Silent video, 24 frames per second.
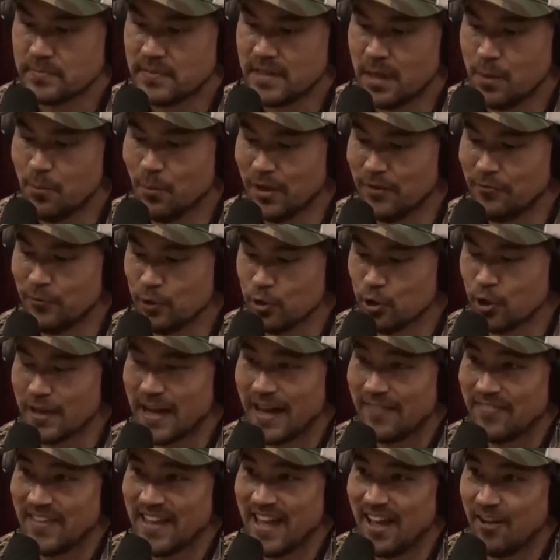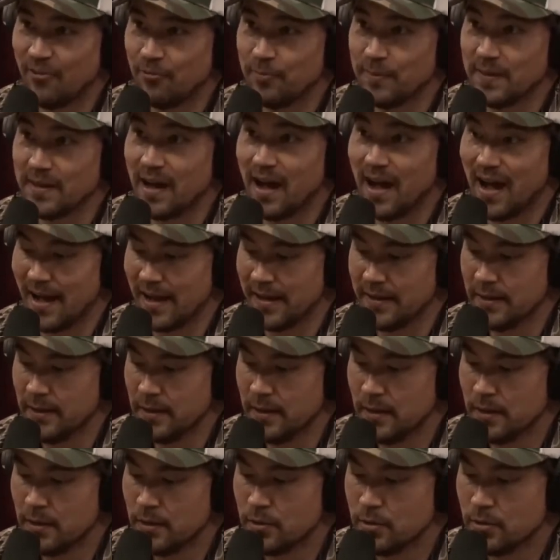but if you look at the FBI,
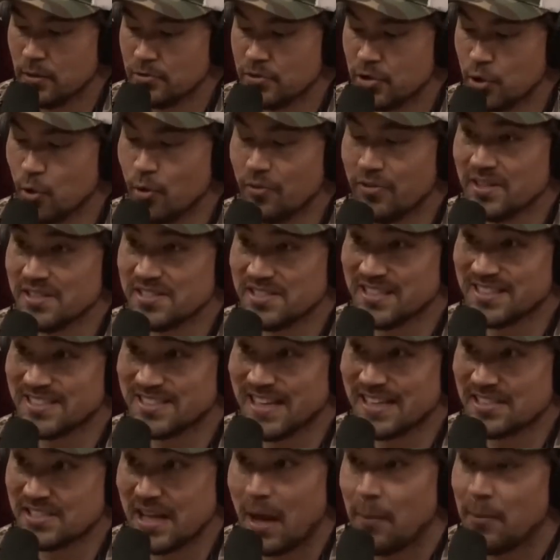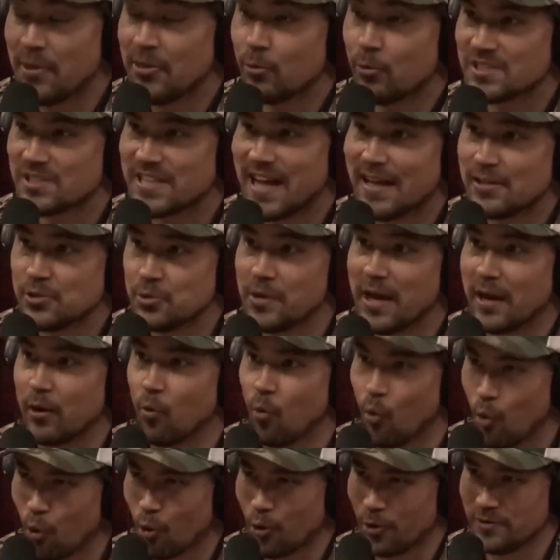two of the successes, I mean, there was guys who got
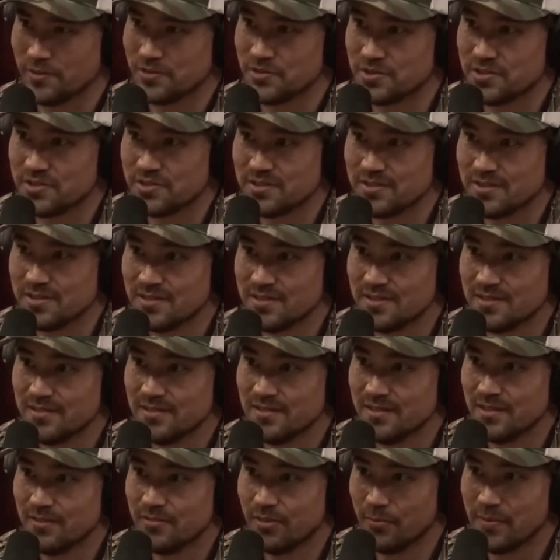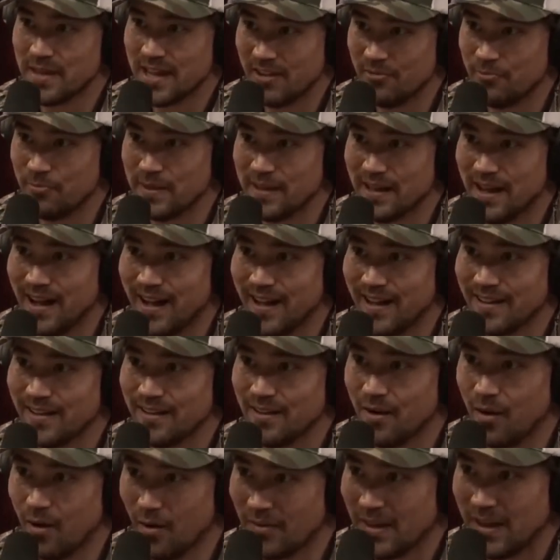awards from the FBI
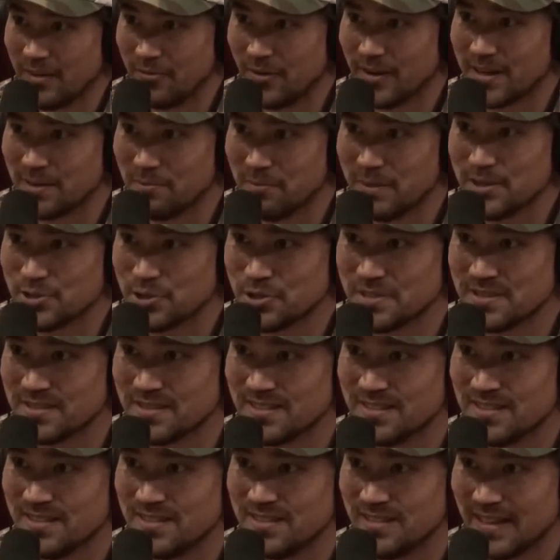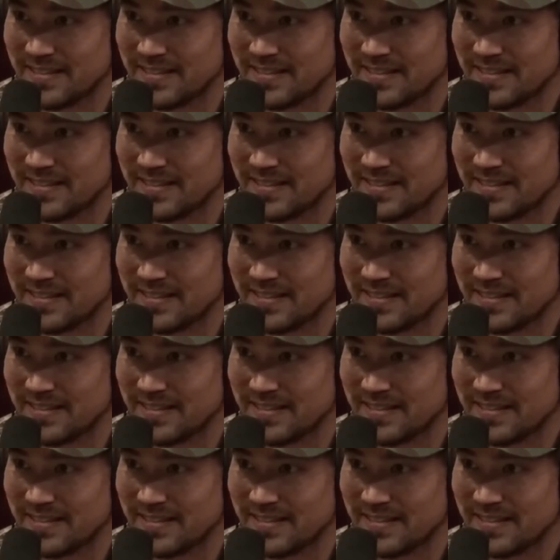on that fucking mission. Like